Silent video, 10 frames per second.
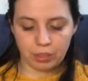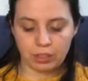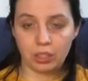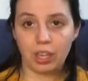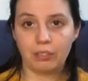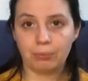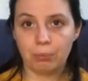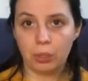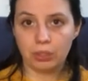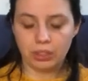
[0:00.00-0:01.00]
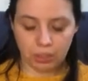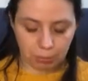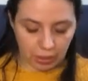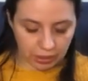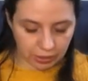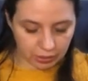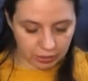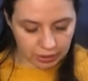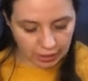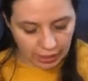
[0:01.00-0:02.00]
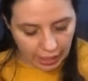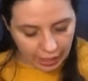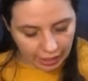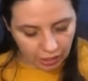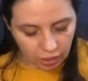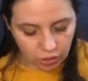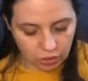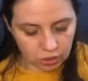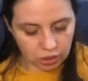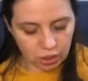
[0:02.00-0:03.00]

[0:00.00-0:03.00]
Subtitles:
So I have more stitch markers, and I got those